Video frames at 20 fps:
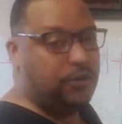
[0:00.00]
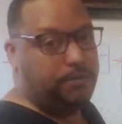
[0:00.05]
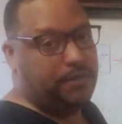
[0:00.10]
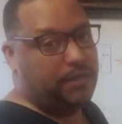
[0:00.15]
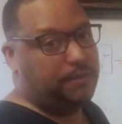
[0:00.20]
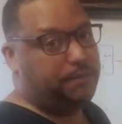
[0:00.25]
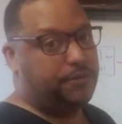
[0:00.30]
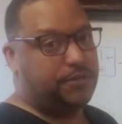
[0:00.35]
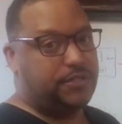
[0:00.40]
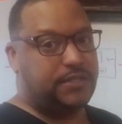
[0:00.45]
to be the
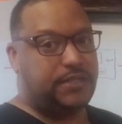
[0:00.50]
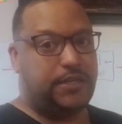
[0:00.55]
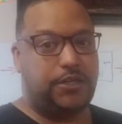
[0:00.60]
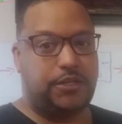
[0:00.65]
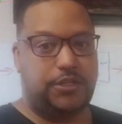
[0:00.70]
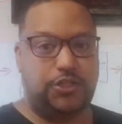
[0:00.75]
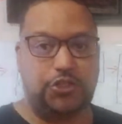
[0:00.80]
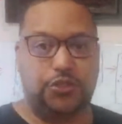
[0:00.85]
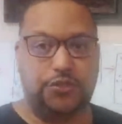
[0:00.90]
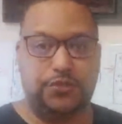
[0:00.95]
person they're going to
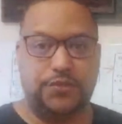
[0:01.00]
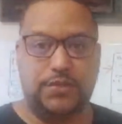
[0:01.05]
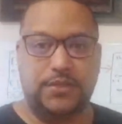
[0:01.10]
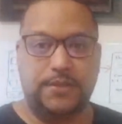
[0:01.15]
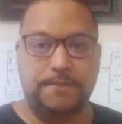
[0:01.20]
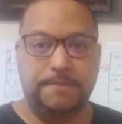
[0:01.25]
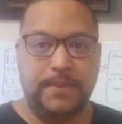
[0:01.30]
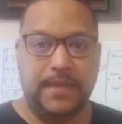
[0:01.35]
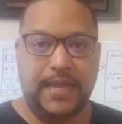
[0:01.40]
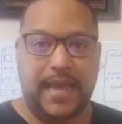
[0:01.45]
choose.
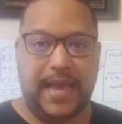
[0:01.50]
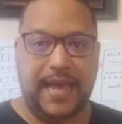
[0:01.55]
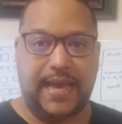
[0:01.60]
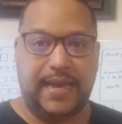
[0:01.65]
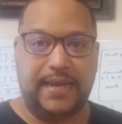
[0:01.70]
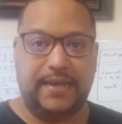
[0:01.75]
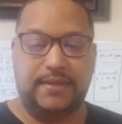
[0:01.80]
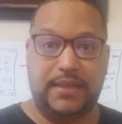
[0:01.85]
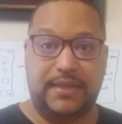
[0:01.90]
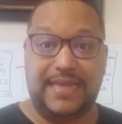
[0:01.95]

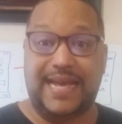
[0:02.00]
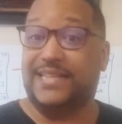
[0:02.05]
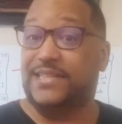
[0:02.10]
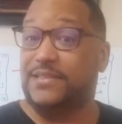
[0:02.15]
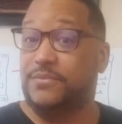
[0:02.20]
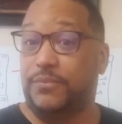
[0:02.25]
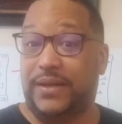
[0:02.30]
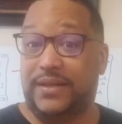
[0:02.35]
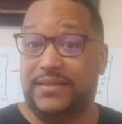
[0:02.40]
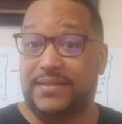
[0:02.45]
And that's
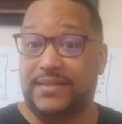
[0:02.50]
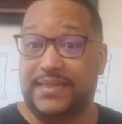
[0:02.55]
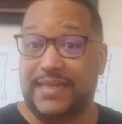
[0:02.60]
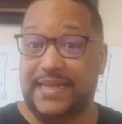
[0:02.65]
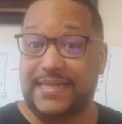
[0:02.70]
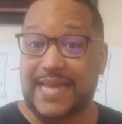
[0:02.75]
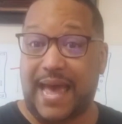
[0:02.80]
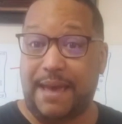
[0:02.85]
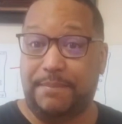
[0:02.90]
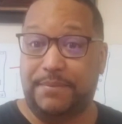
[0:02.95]
when
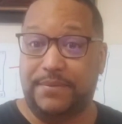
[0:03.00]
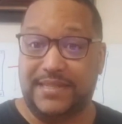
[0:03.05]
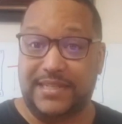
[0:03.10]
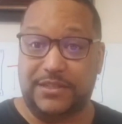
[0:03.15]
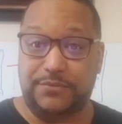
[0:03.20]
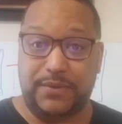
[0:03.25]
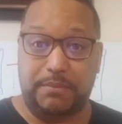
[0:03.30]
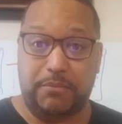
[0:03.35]
success happens. That's when